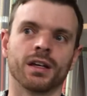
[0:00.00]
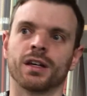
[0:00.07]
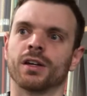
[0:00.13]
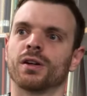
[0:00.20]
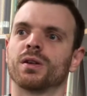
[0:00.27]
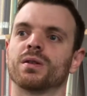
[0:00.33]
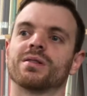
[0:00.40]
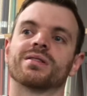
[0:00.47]

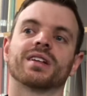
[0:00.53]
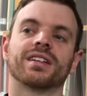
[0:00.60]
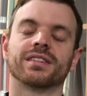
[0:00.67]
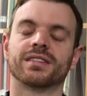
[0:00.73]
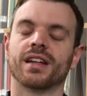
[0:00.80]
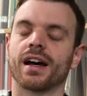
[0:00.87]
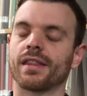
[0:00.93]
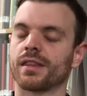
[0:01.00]
who he's
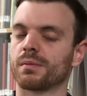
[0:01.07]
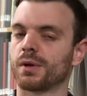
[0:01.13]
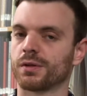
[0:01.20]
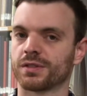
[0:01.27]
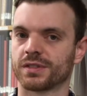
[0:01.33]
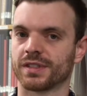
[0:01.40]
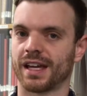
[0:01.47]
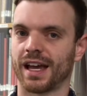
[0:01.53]
not the
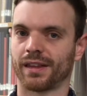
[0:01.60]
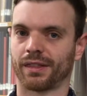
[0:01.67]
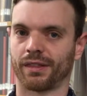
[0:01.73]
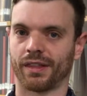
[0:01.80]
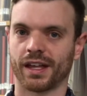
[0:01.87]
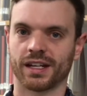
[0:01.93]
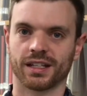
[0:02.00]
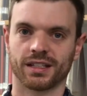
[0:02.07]
most
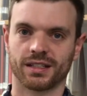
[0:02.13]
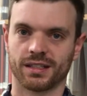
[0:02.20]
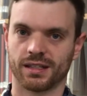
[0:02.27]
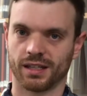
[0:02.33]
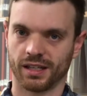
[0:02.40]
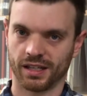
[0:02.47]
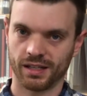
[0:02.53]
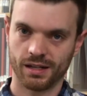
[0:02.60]
athletic
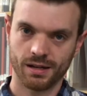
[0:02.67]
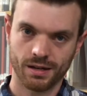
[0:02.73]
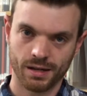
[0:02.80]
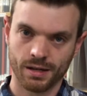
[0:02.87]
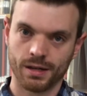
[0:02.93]
kid,